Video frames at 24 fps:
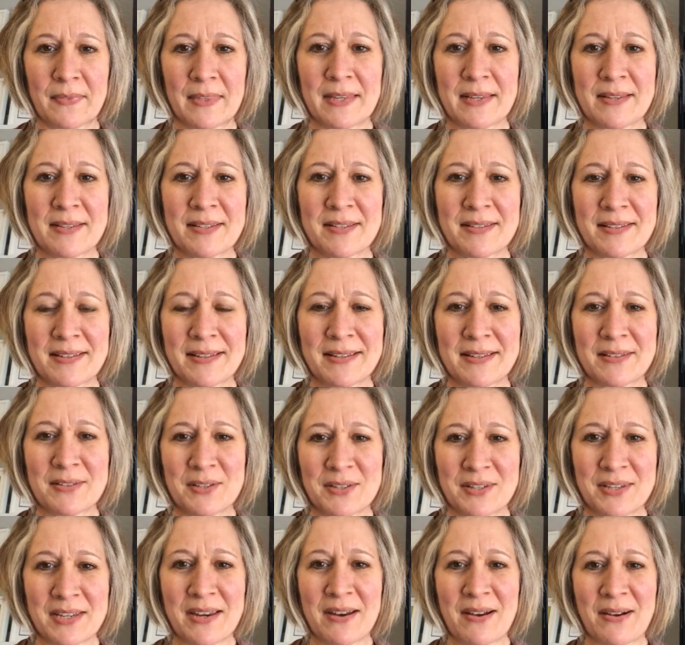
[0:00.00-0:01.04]
This is
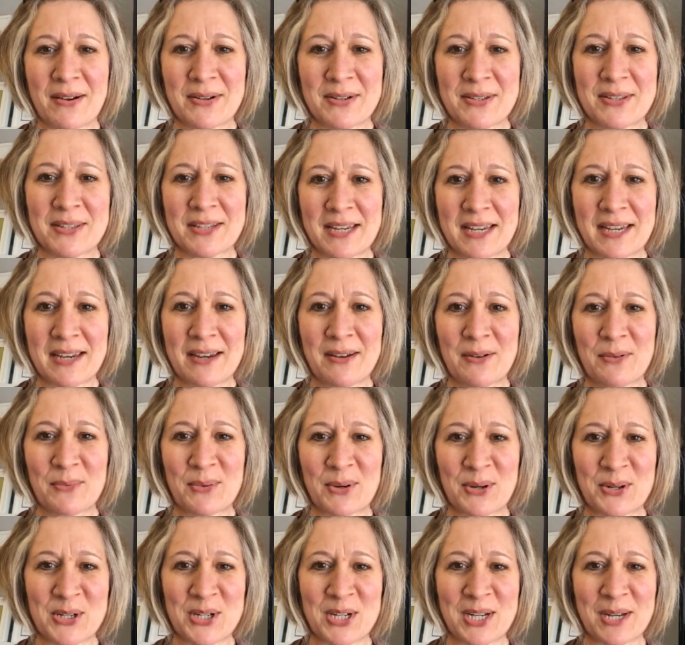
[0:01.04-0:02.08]
CRC
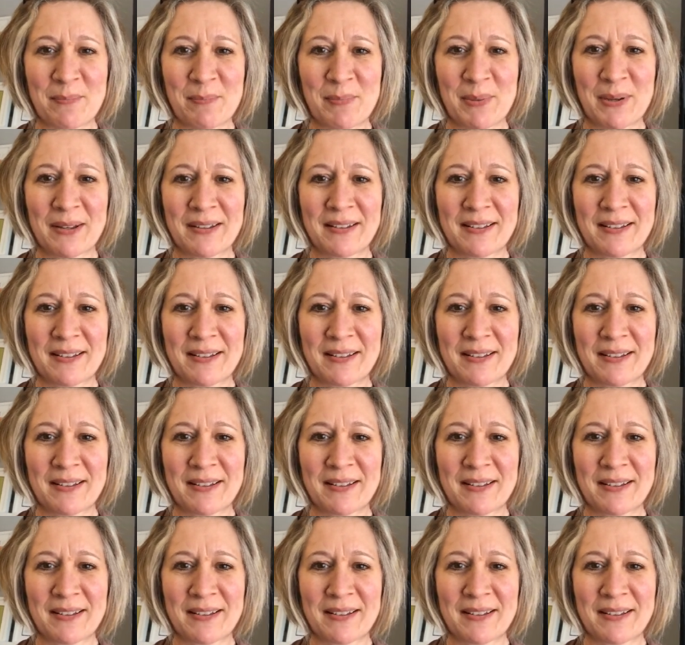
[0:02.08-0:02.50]
Worship.